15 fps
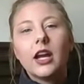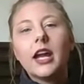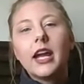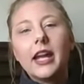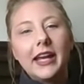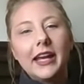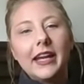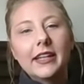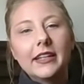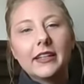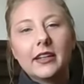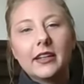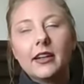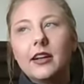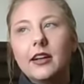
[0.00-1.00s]
And
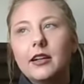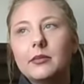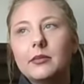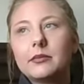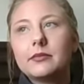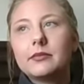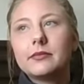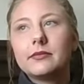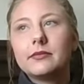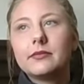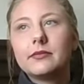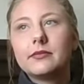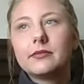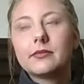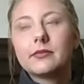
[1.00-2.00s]

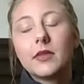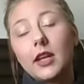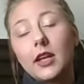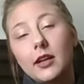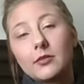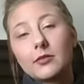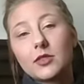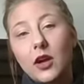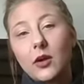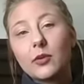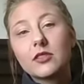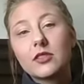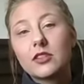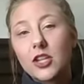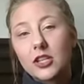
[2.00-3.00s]
yeah, so I would
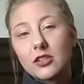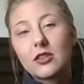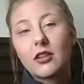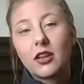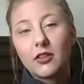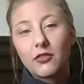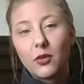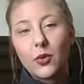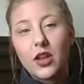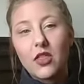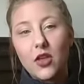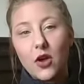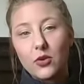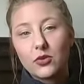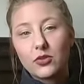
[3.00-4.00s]
suggest looking for one of
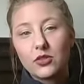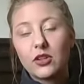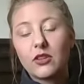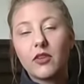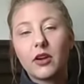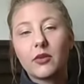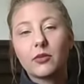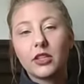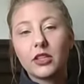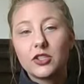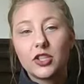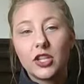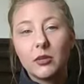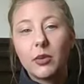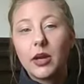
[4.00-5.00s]
those. You can find really
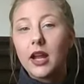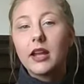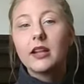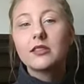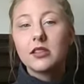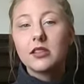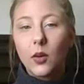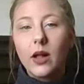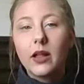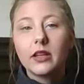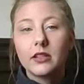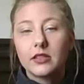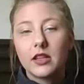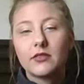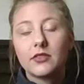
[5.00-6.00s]
cheap and honestly quality
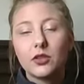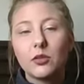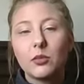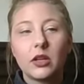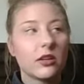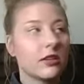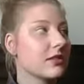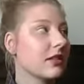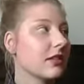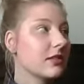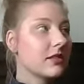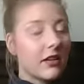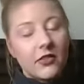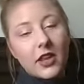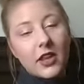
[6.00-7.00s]
stuff too, because the
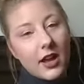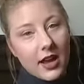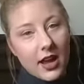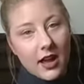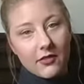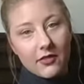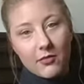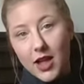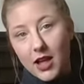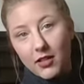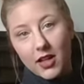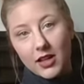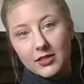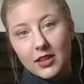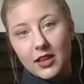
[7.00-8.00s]
stuff that I have in my
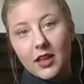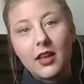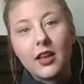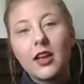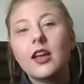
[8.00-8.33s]
closet